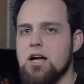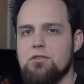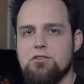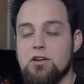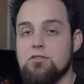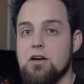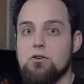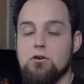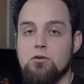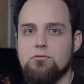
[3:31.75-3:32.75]
Uh, this does
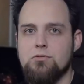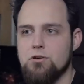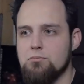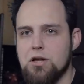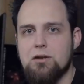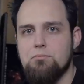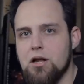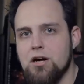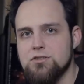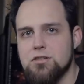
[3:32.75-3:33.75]
have gold, you know, plated
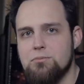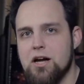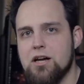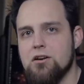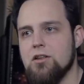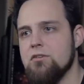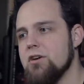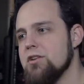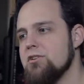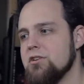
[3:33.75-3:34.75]
plugs in the back and all
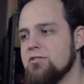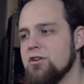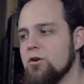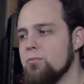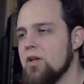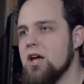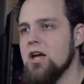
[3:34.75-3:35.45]
that fanciness. So